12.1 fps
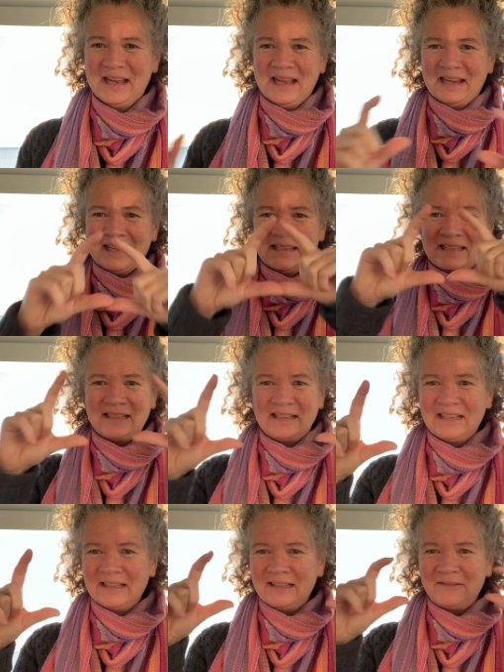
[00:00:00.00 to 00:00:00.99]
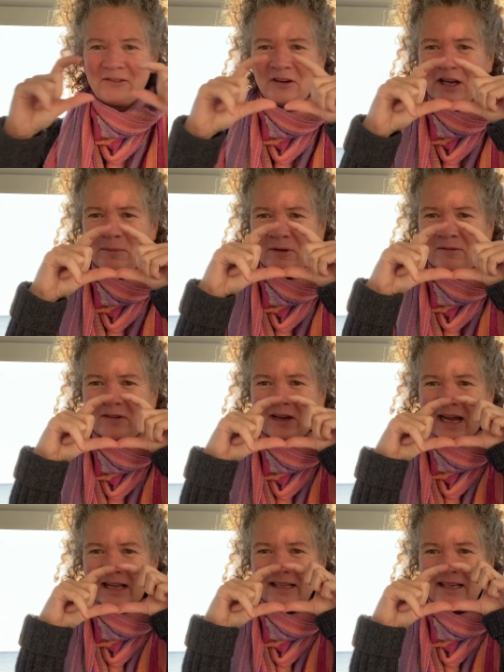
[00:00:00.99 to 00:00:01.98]
because the little frame of
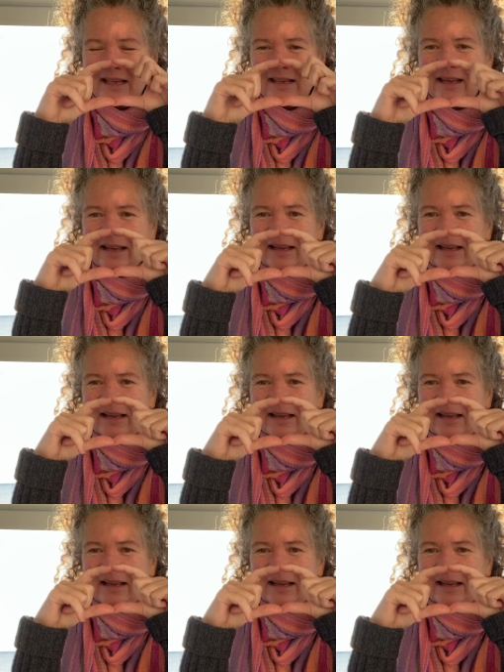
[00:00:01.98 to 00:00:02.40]
reality,